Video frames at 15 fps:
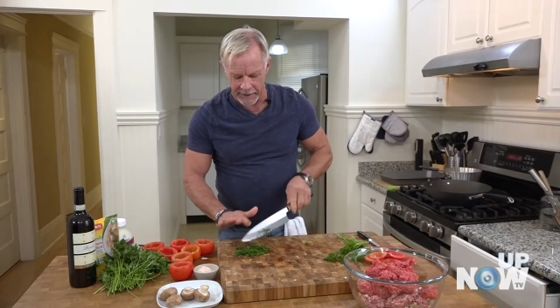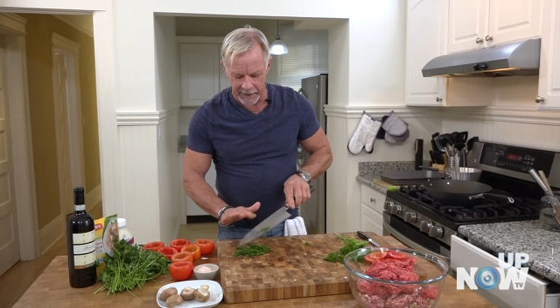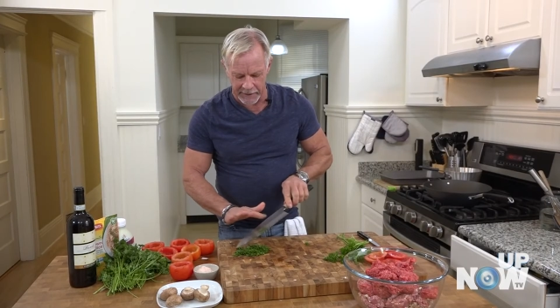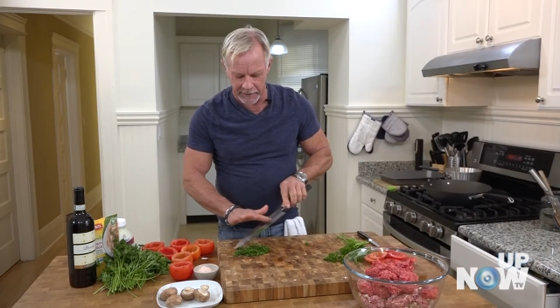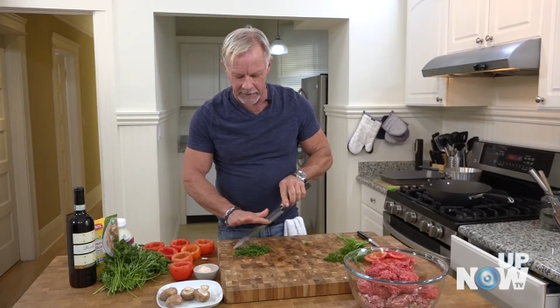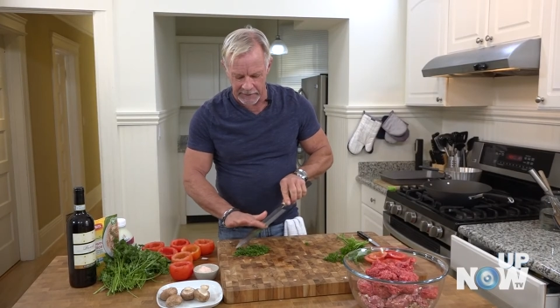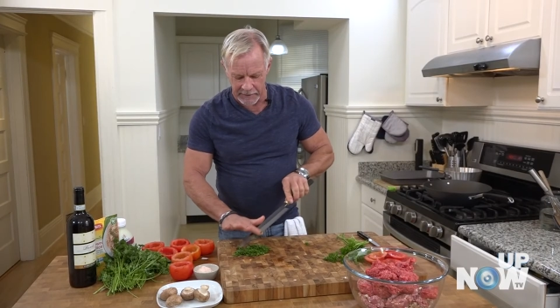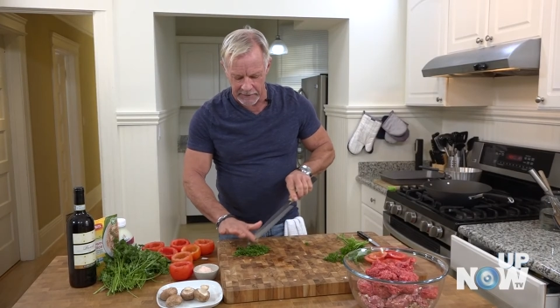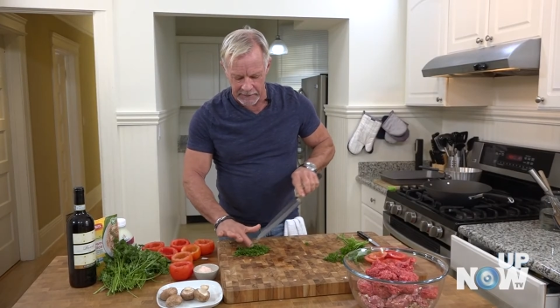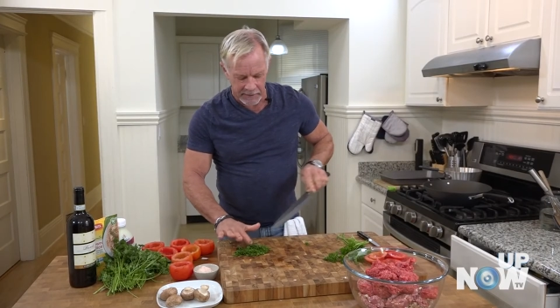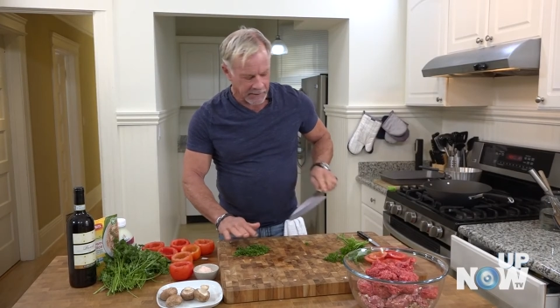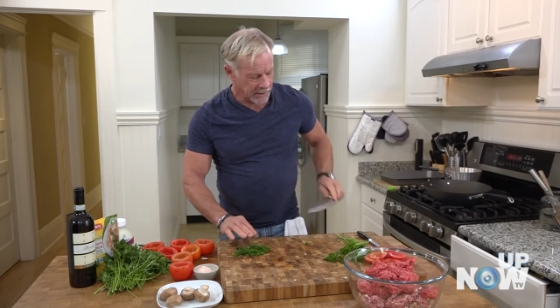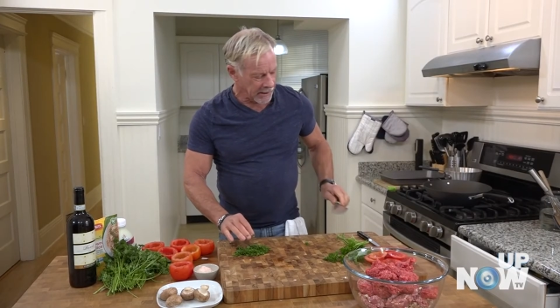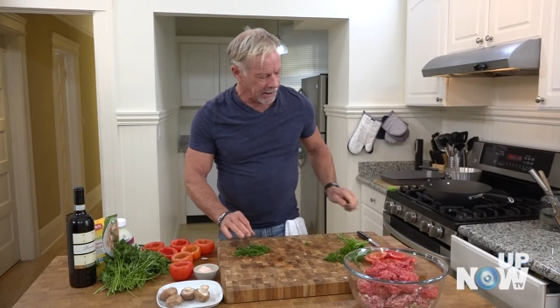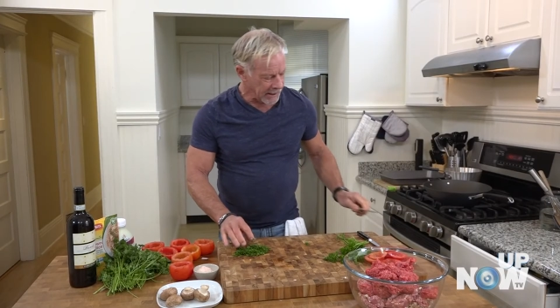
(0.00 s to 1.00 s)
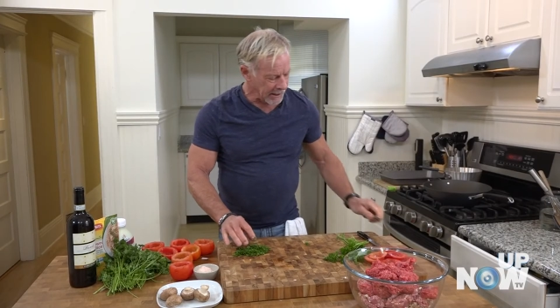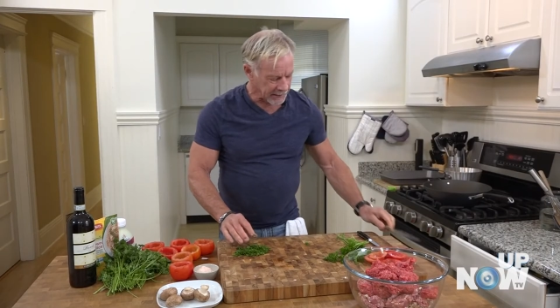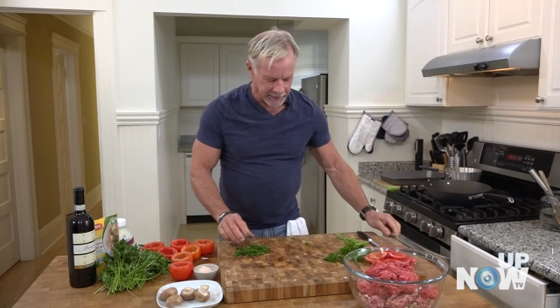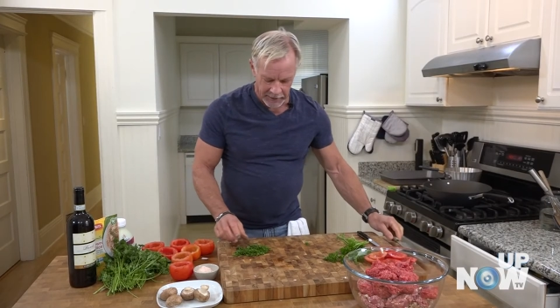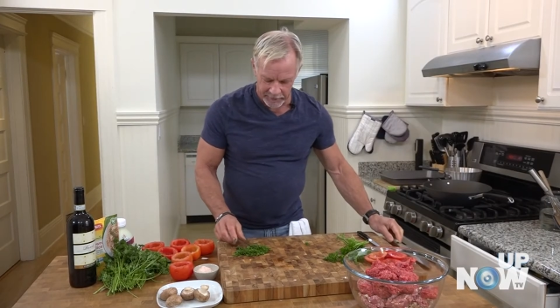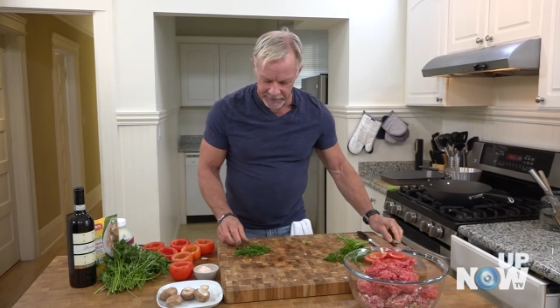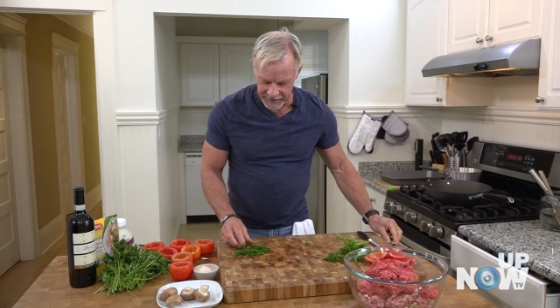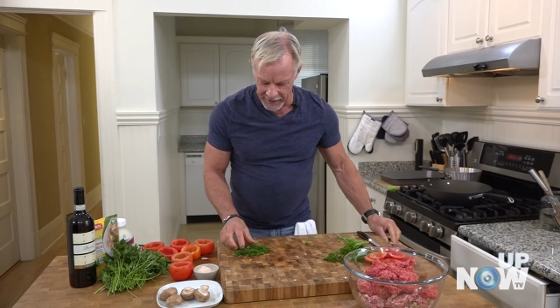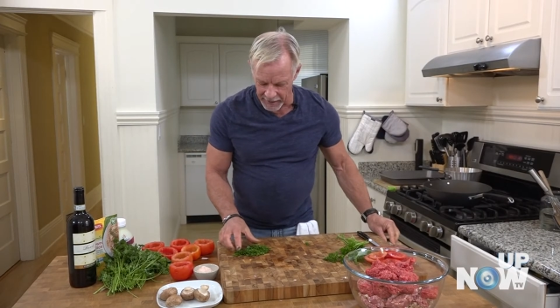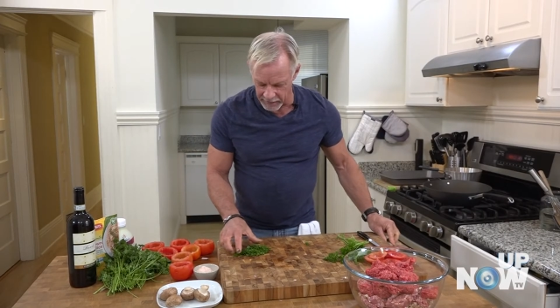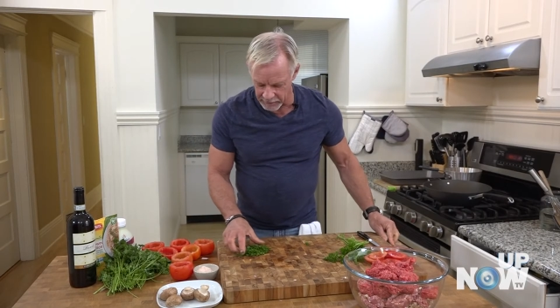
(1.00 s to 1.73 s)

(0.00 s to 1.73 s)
And it comes